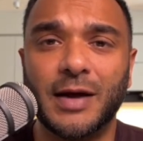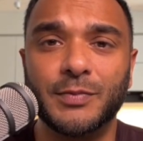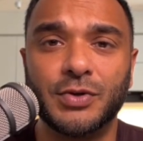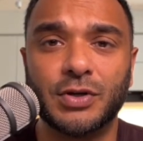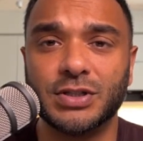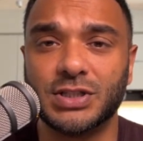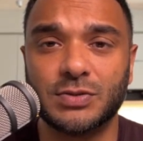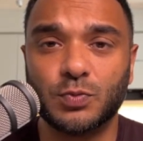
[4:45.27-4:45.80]

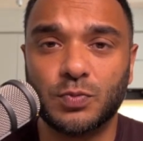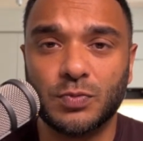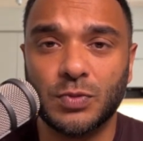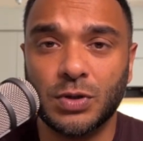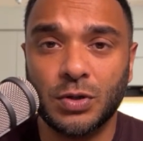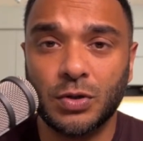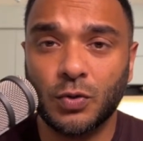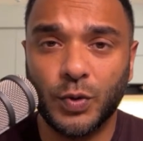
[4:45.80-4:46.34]
Because
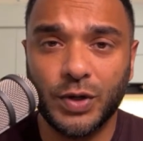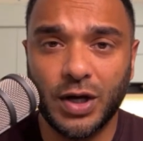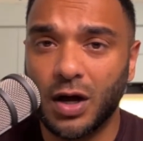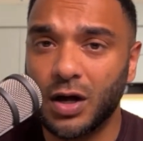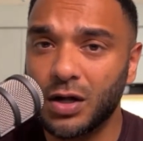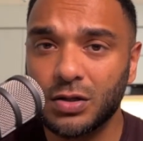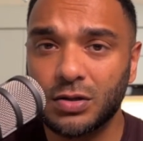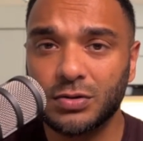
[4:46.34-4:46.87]
we
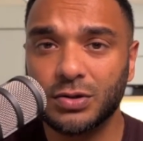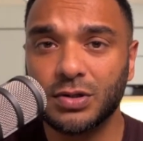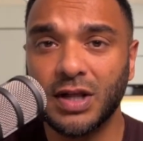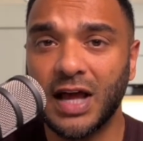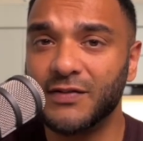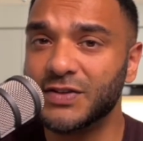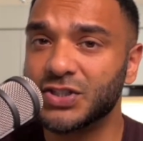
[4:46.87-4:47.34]
all have a